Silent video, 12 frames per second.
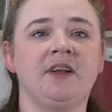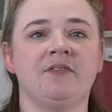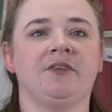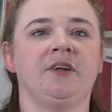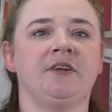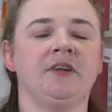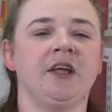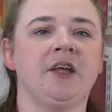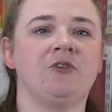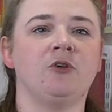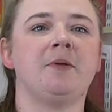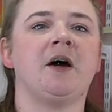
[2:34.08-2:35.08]
11,
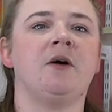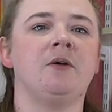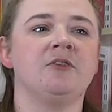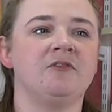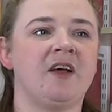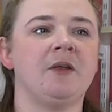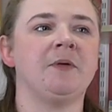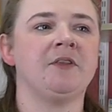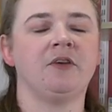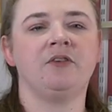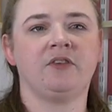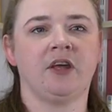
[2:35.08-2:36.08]
it's all about developing
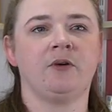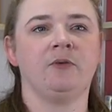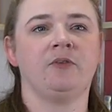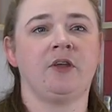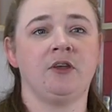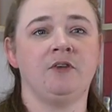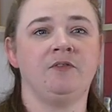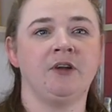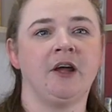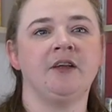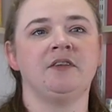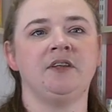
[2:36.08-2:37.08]
those skills that you've
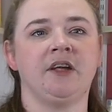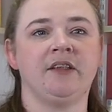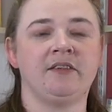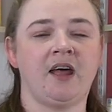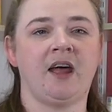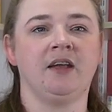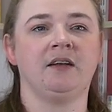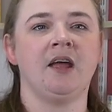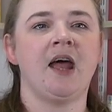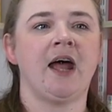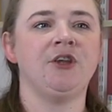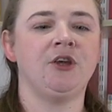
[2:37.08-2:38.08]
learned in year 10
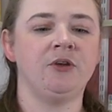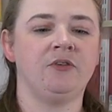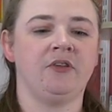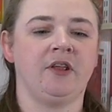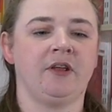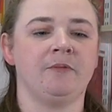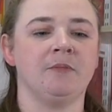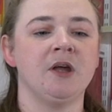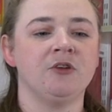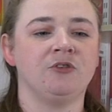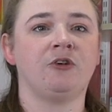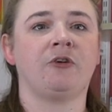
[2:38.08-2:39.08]
and using them
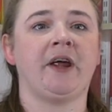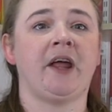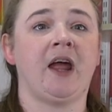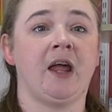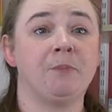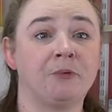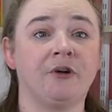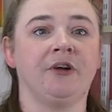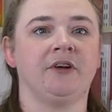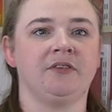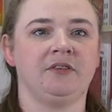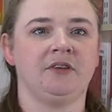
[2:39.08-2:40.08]
to create a
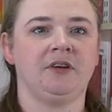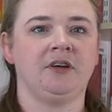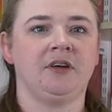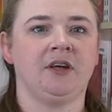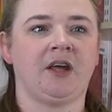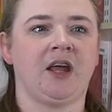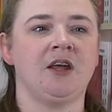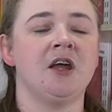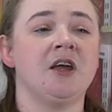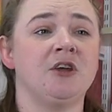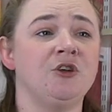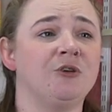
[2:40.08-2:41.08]
product, okay?
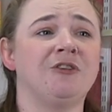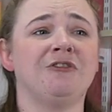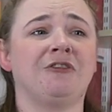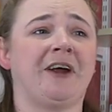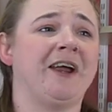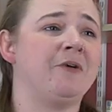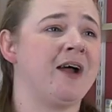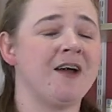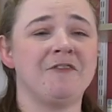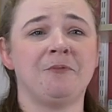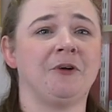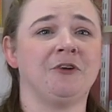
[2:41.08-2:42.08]
You can create
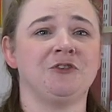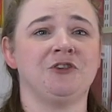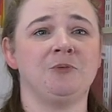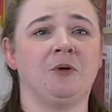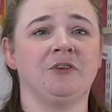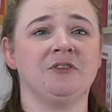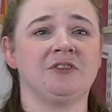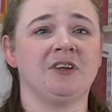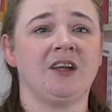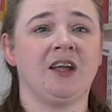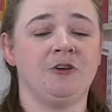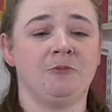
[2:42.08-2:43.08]
whatever product you want
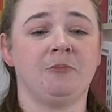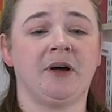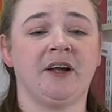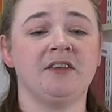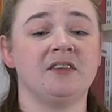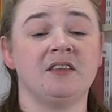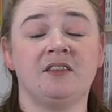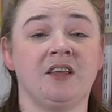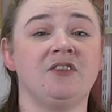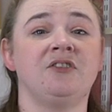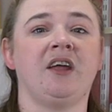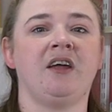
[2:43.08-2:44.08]
in your mind.
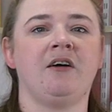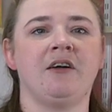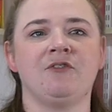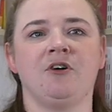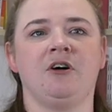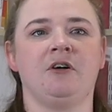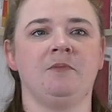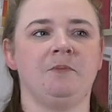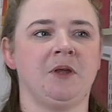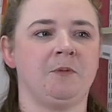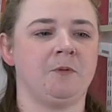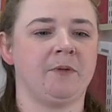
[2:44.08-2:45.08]
This year, I've got
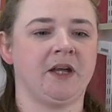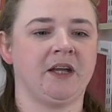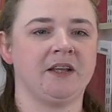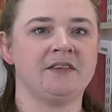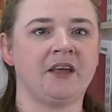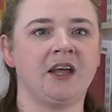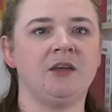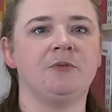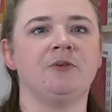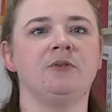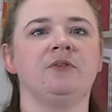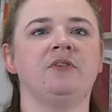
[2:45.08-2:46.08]
people making
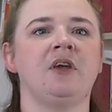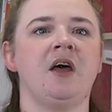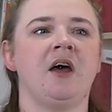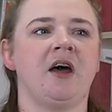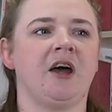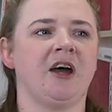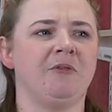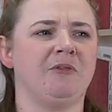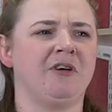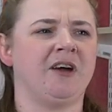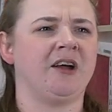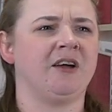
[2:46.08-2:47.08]
tables,
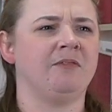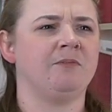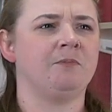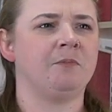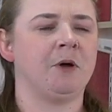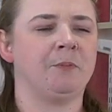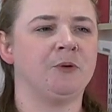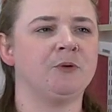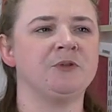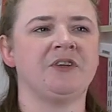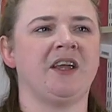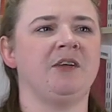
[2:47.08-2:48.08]
a
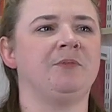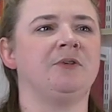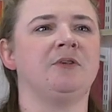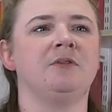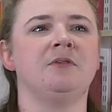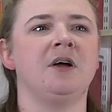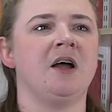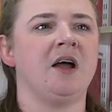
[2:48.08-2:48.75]
pool table,